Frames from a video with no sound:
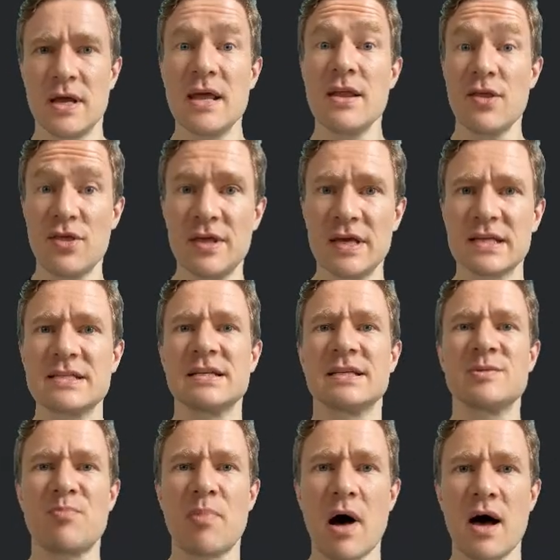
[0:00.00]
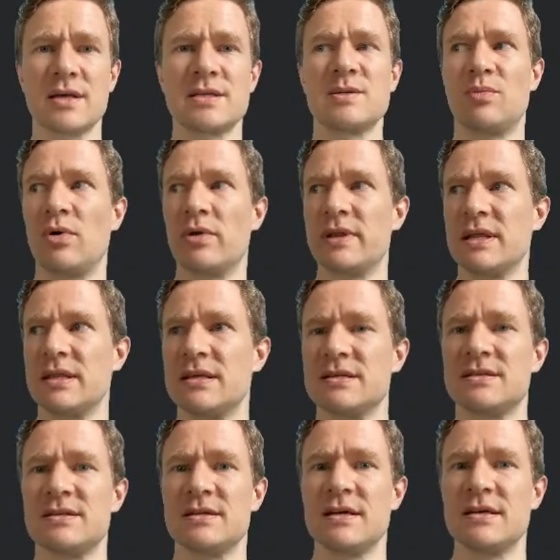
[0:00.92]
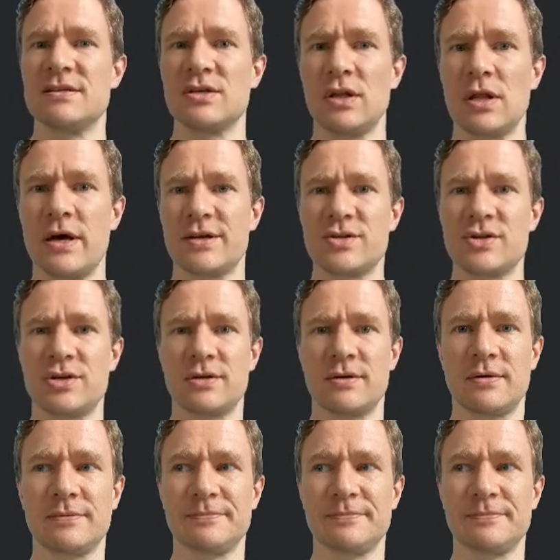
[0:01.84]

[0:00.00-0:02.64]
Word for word: It thinks it's possible that this is lunch.